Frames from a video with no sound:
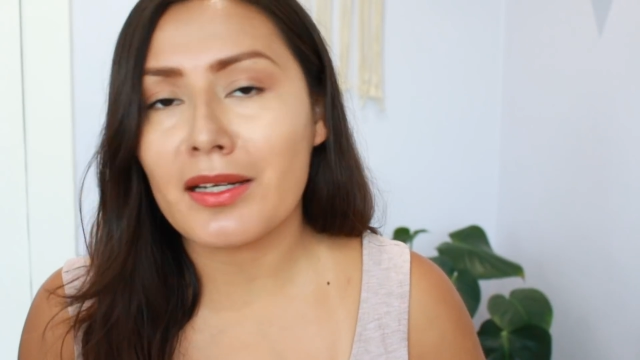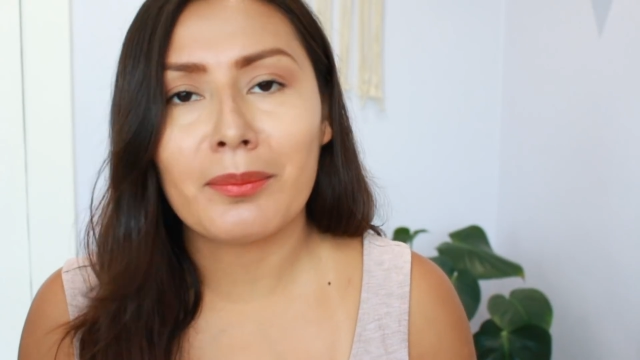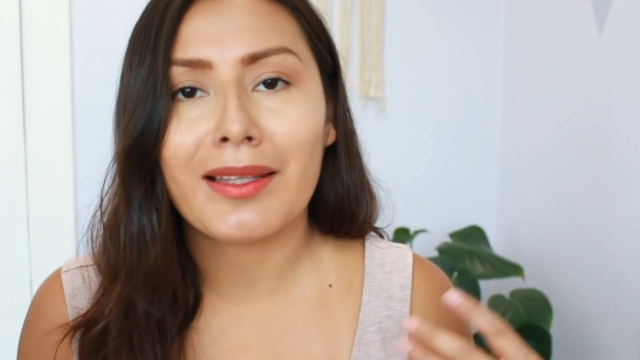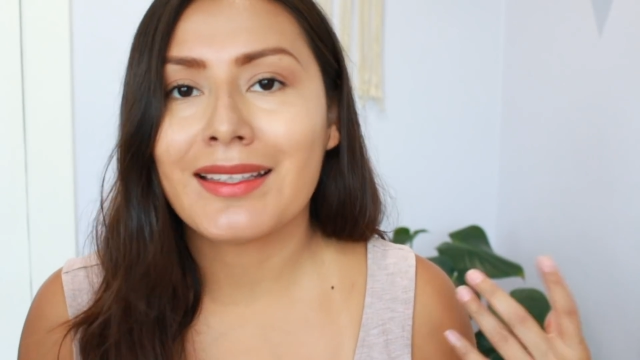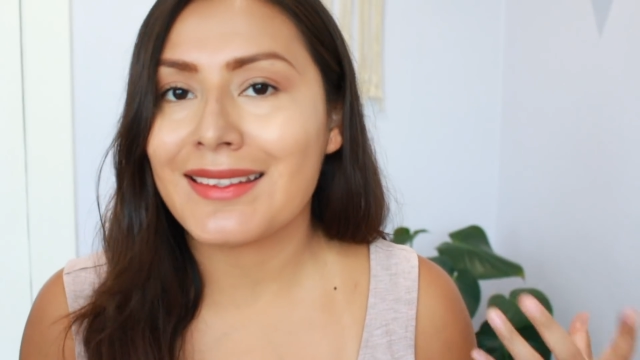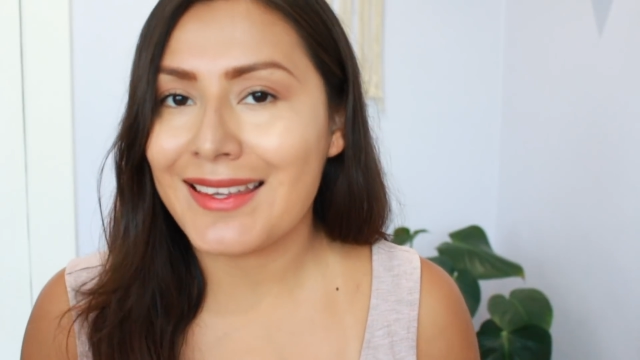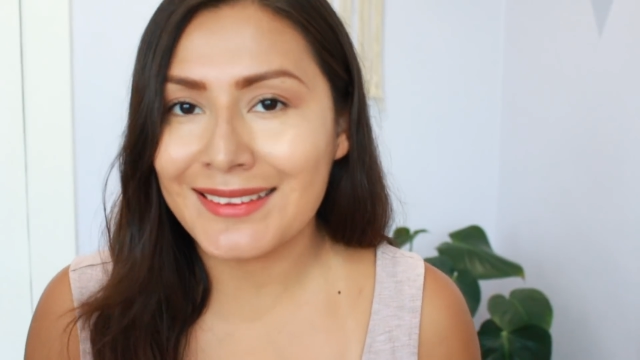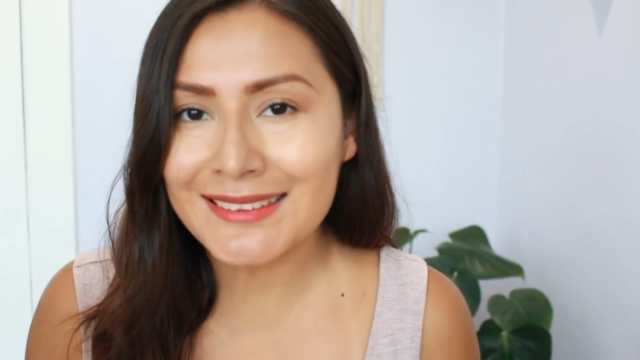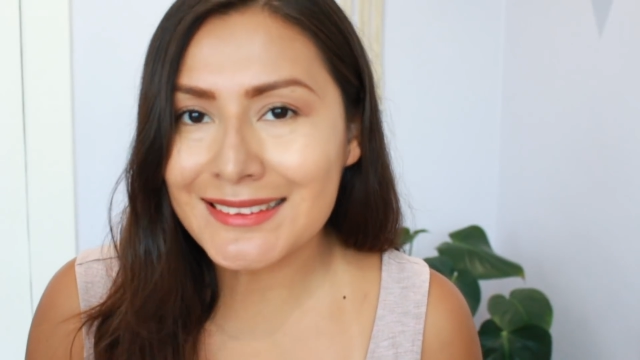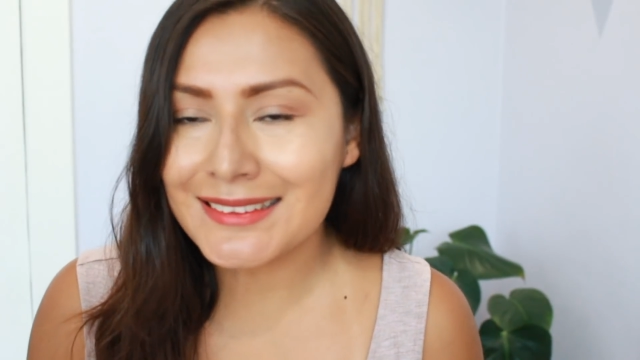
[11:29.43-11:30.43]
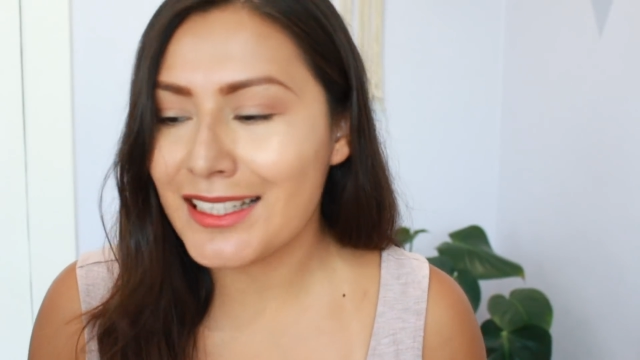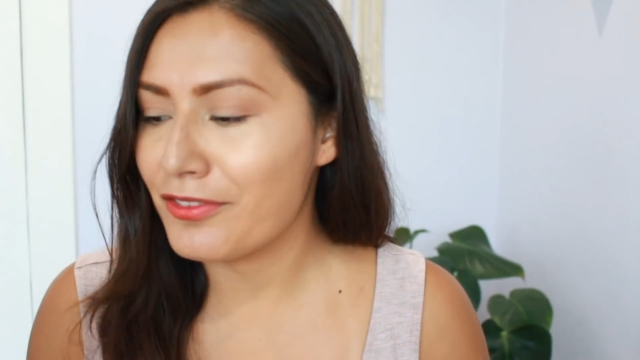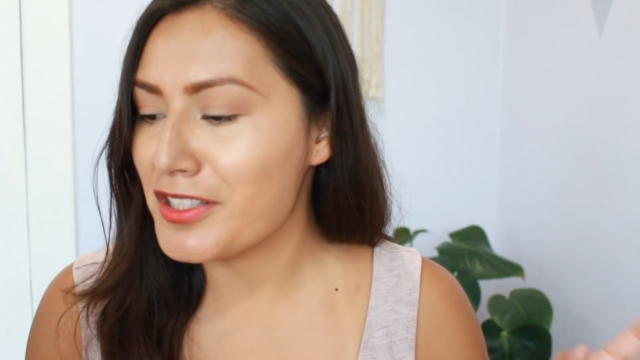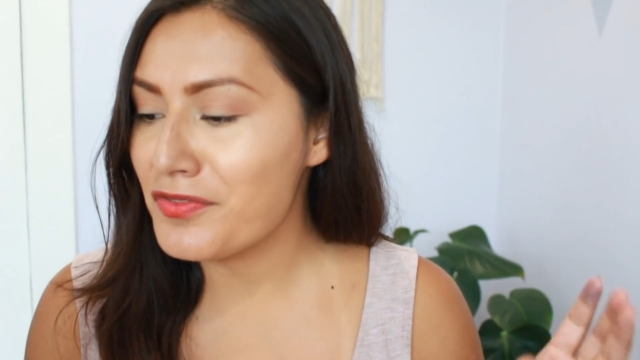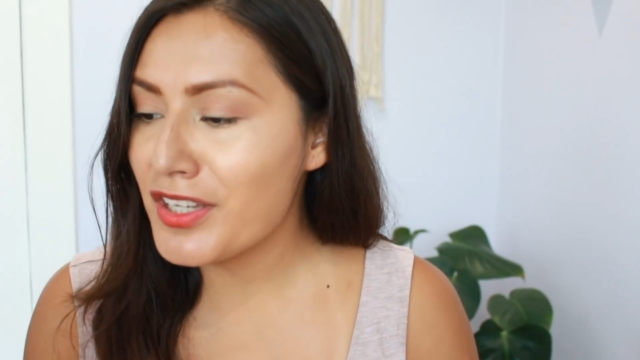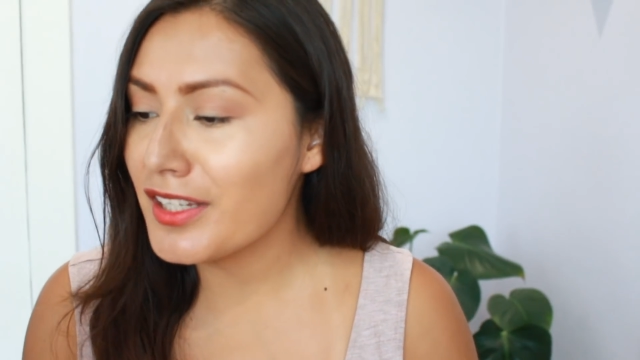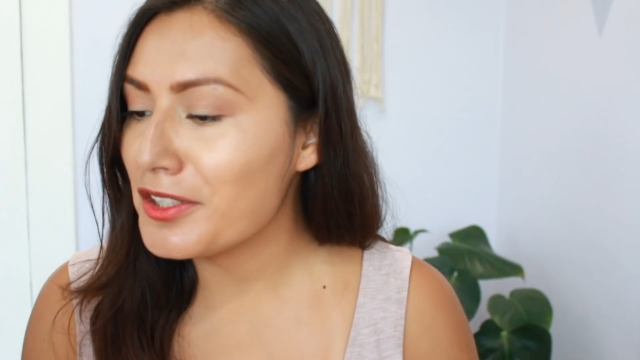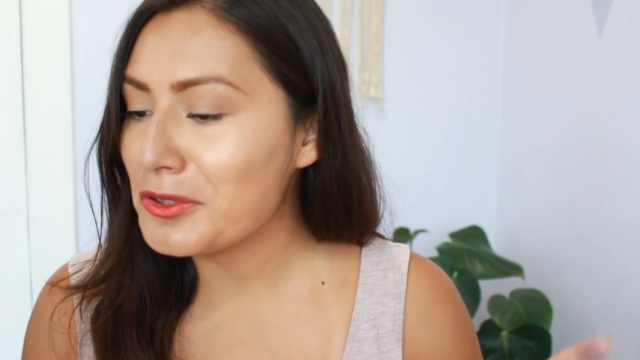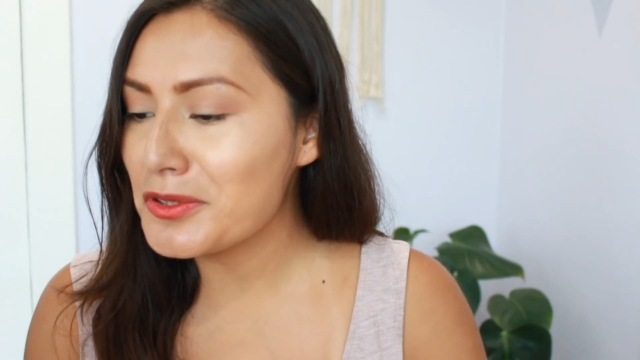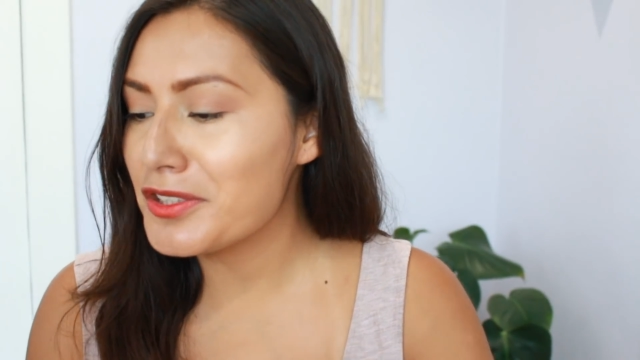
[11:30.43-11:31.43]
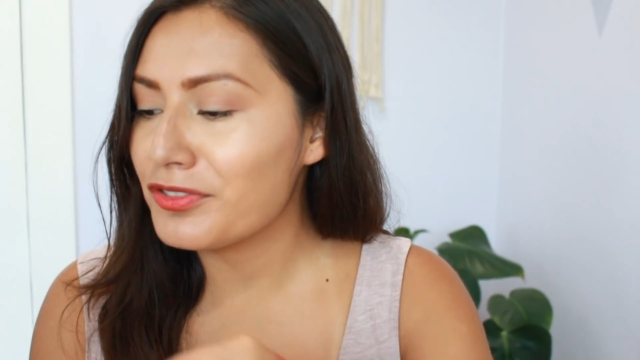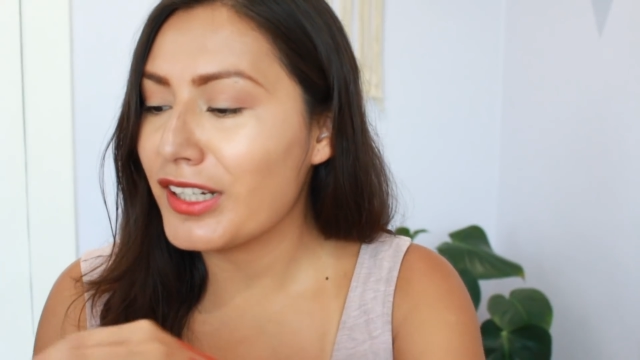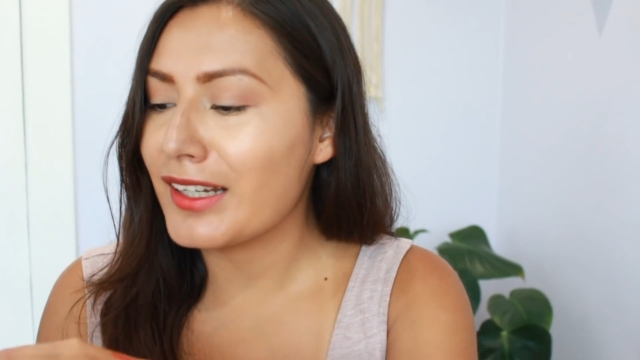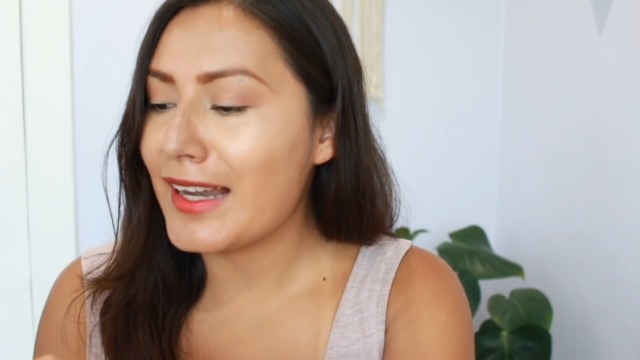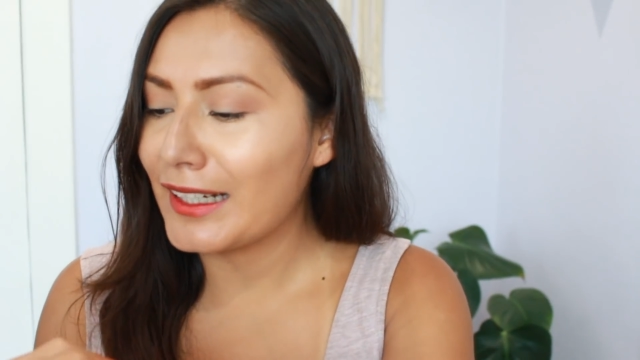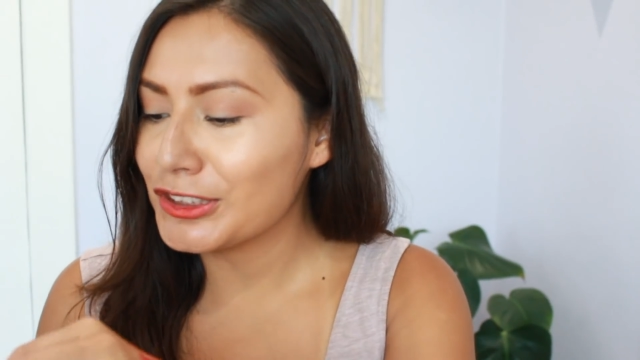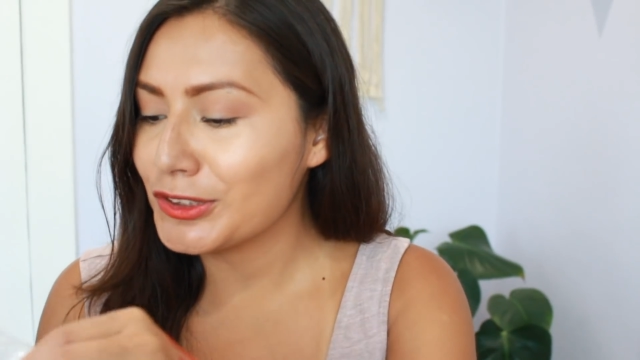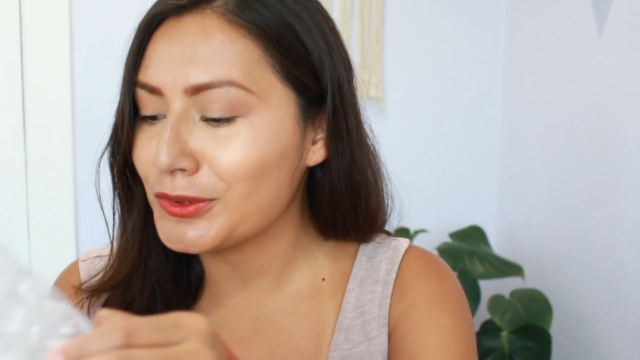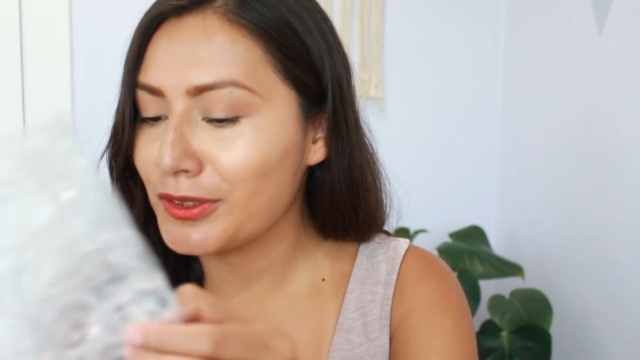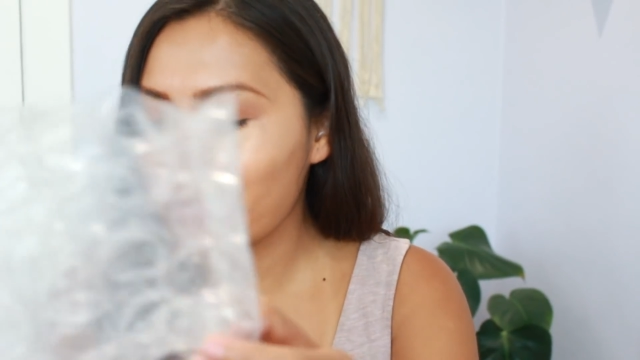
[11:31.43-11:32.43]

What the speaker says: and I'm like, yes, if it's vegan, cruelty-free, and natural,